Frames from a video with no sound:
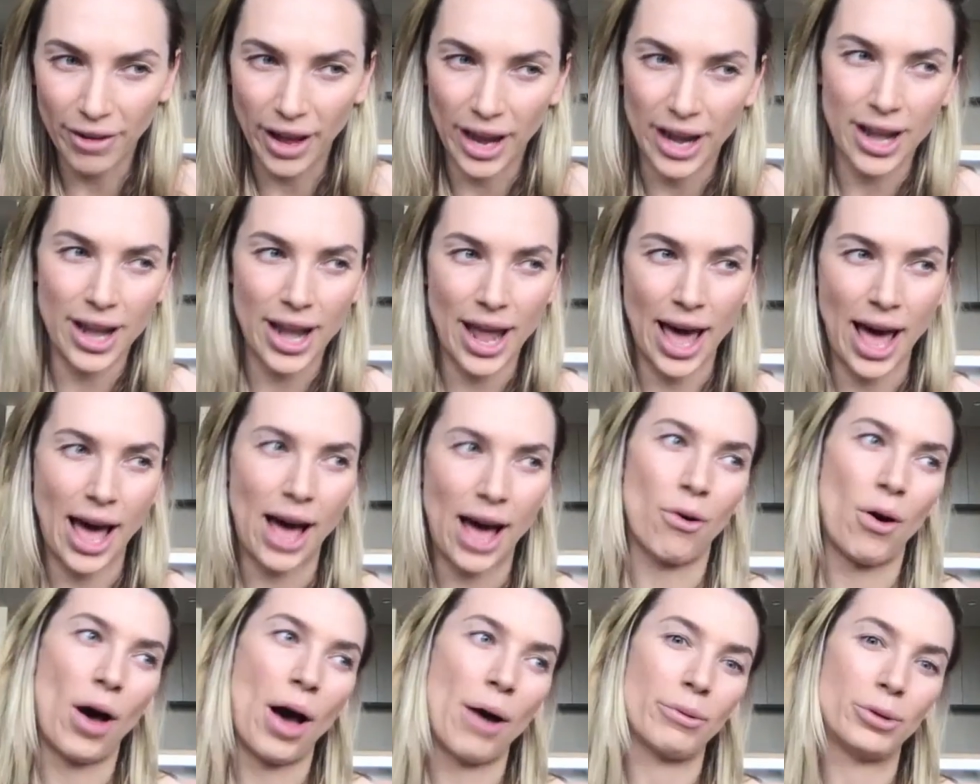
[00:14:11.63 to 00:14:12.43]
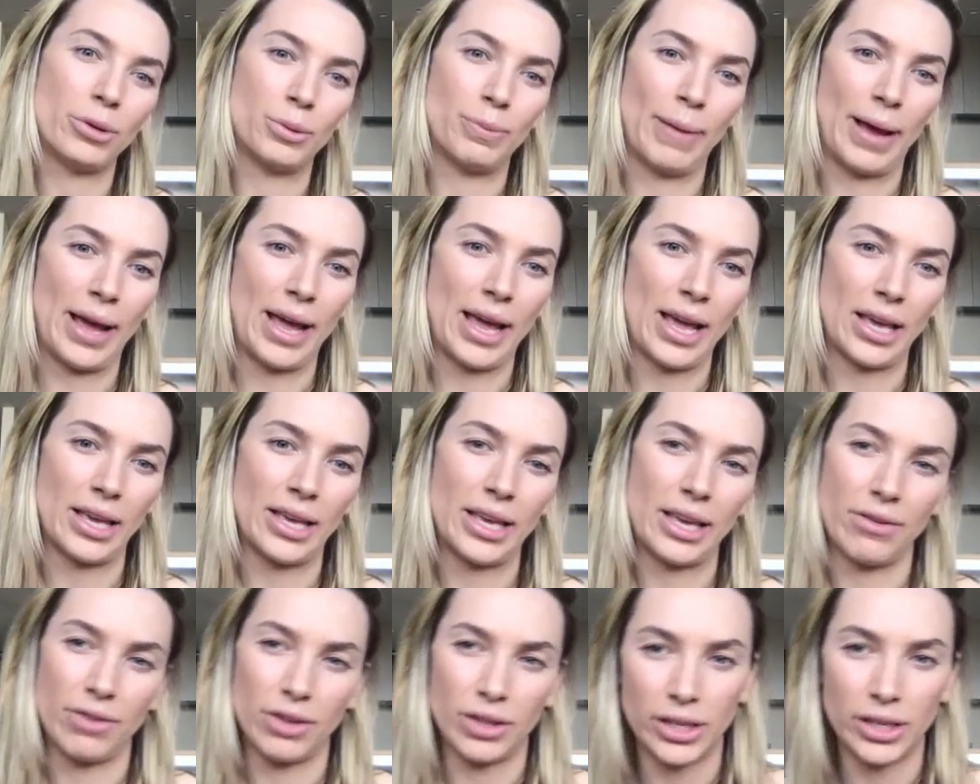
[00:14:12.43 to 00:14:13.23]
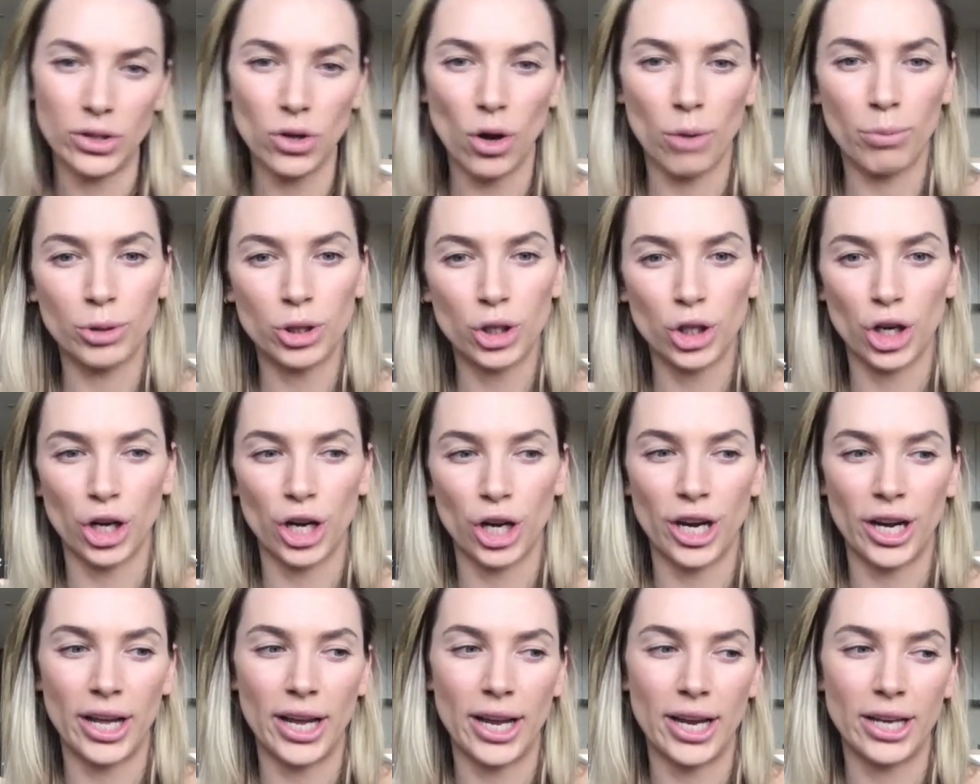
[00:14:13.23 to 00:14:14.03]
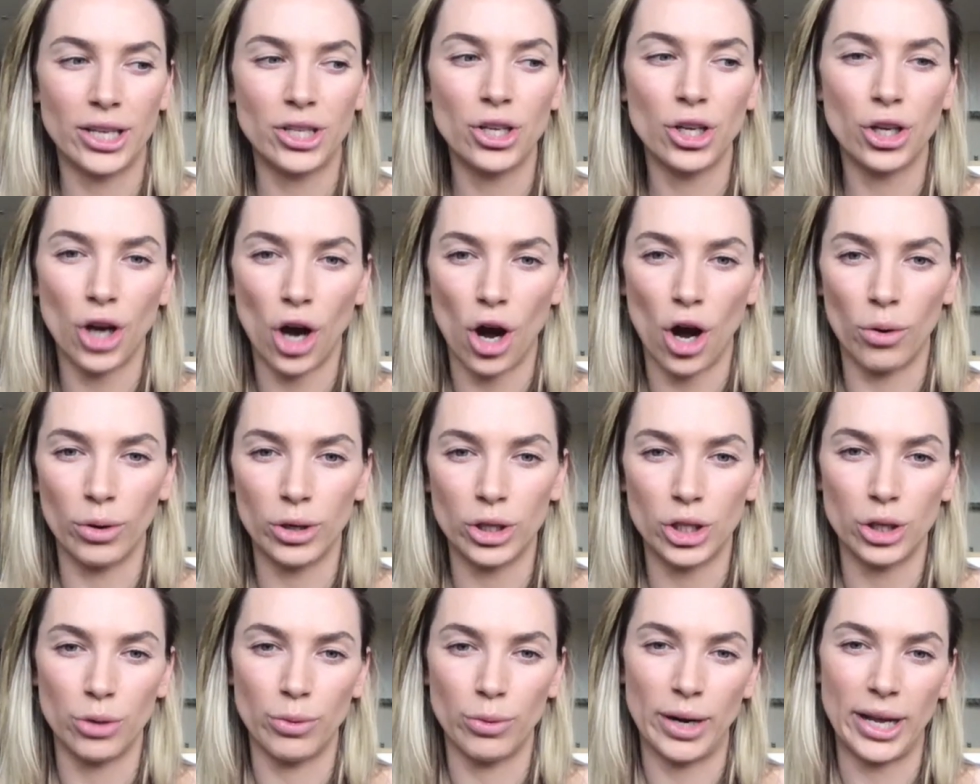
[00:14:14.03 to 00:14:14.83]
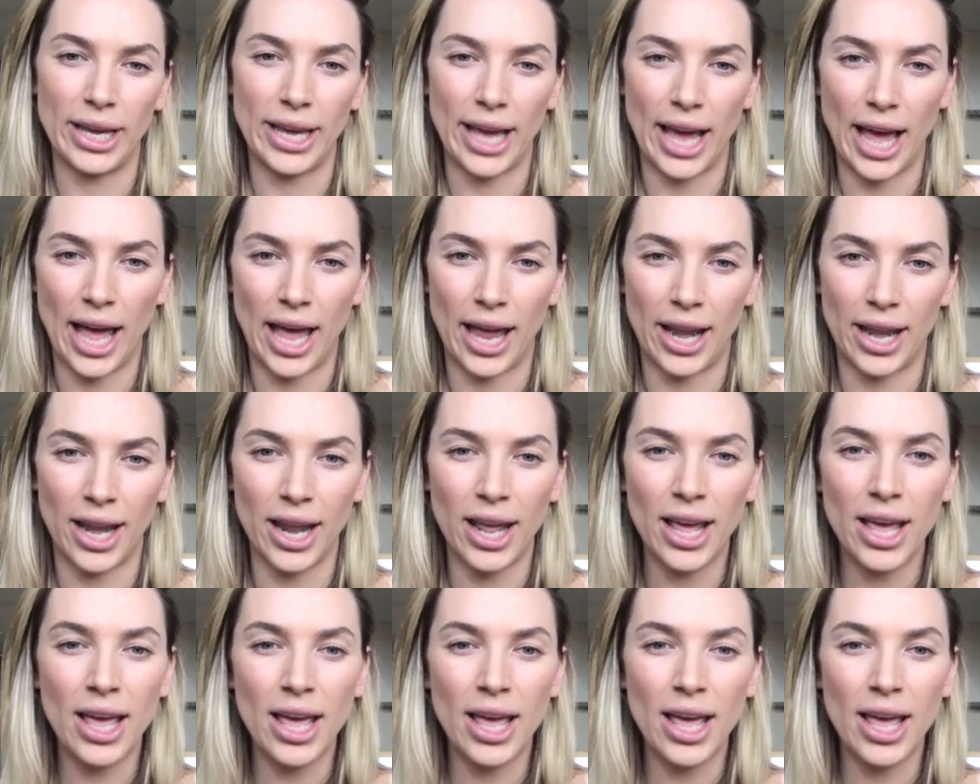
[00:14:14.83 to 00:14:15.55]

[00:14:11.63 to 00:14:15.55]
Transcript: And now I was being given this opportunity to go and do it again